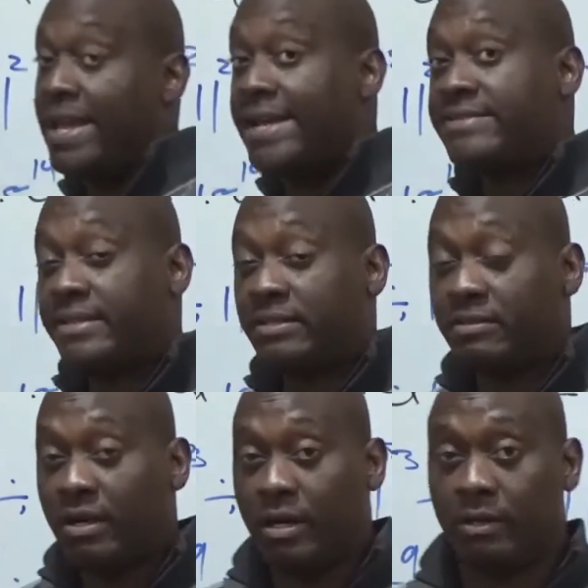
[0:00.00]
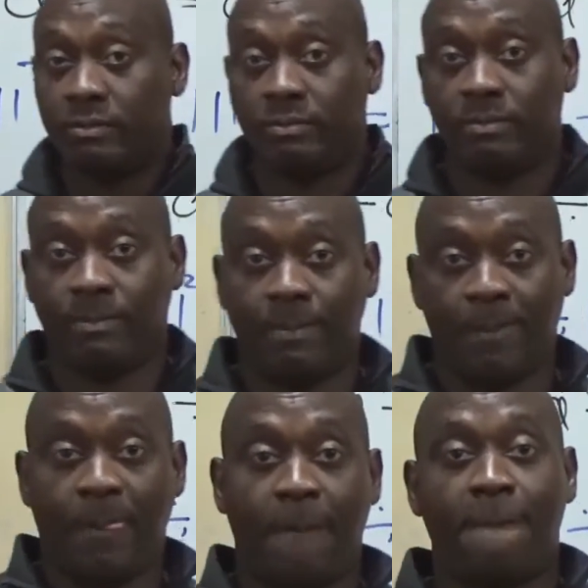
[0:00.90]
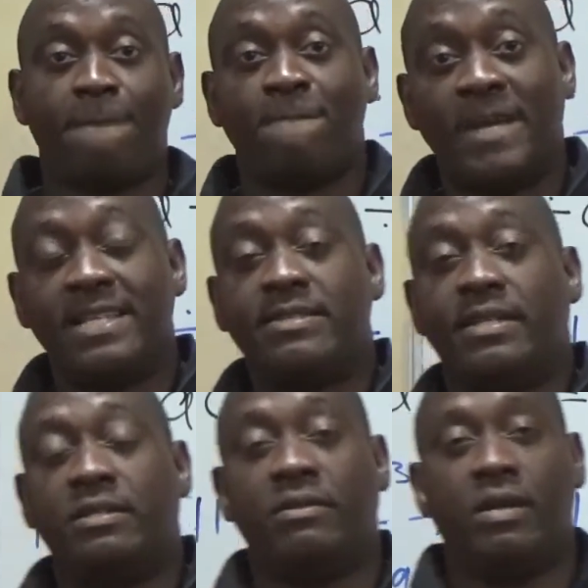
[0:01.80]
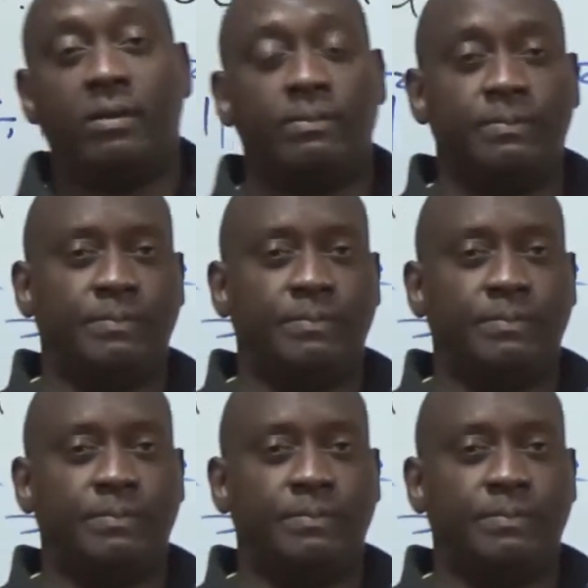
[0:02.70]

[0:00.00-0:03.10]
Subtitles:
Etc. Etc.